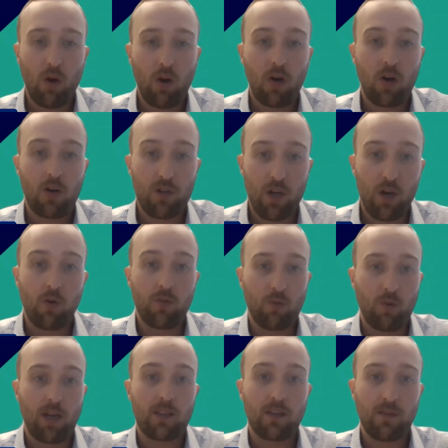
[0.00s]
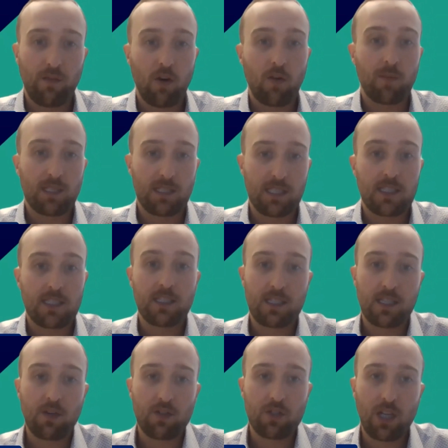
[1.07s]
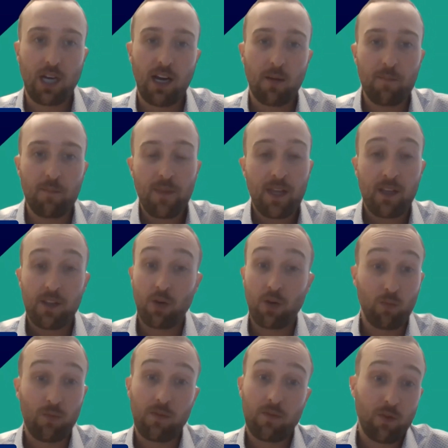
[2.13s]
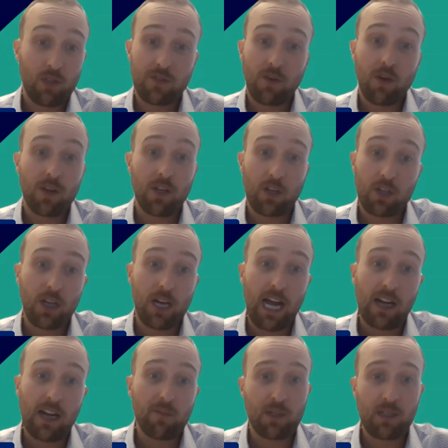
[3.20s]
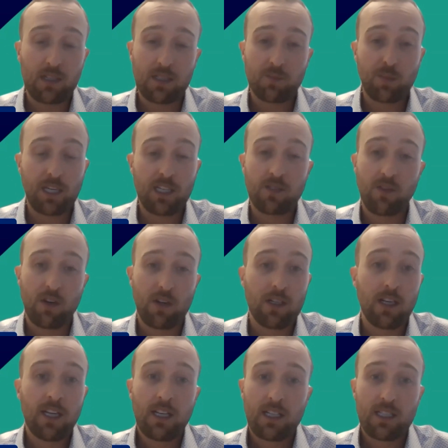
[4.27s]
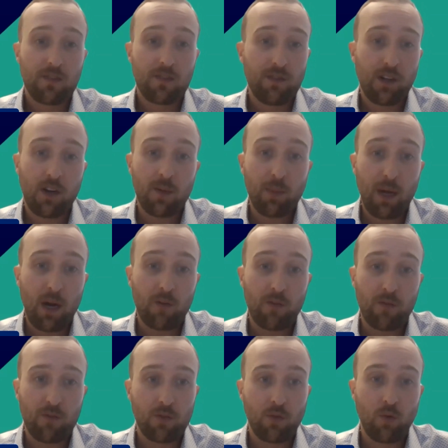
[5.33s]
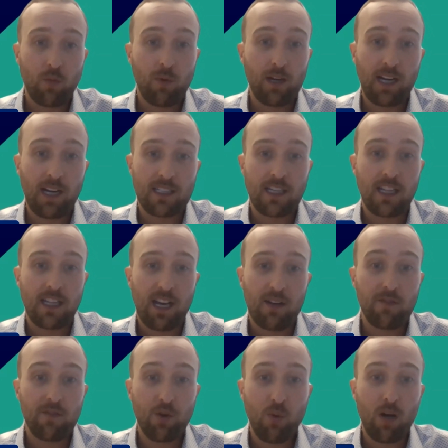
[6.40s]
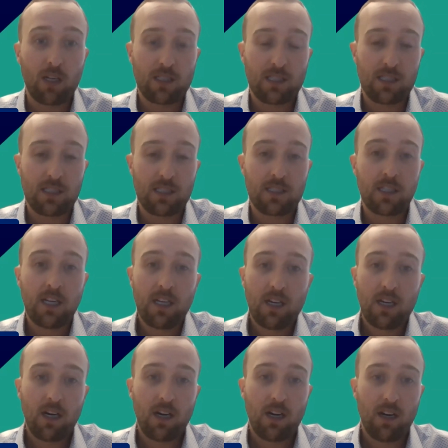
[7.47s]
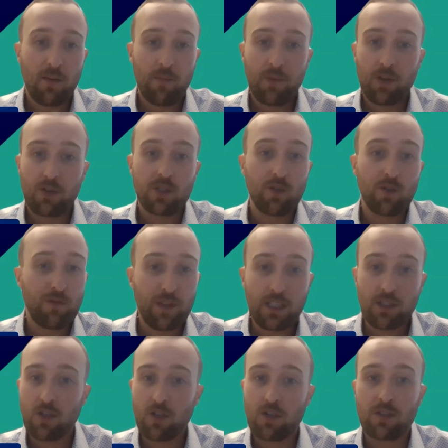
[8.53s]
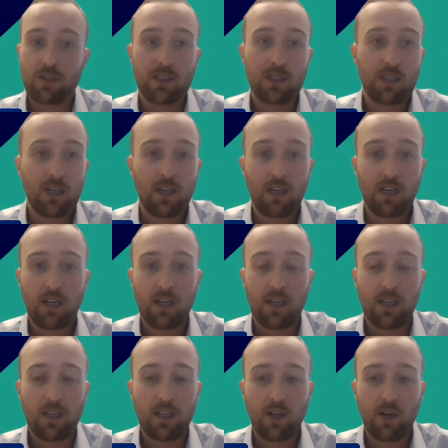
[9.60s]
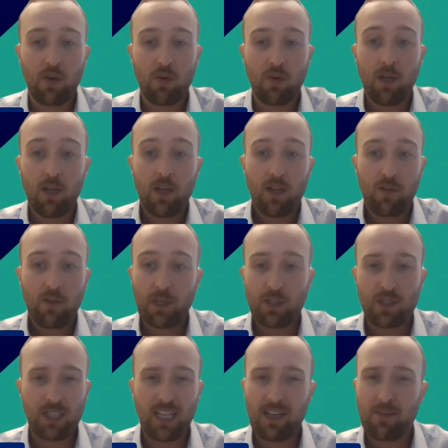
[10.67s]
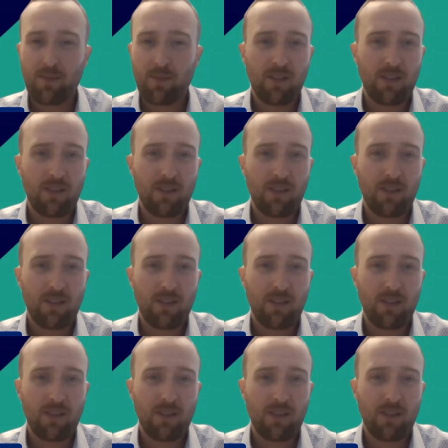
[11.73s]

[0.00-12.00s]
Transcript: are known throughout the firm as this is their job. First of all, they're good at it because Page Vault is a very powerful tool, but it has a lot of nuances. There's new features, especially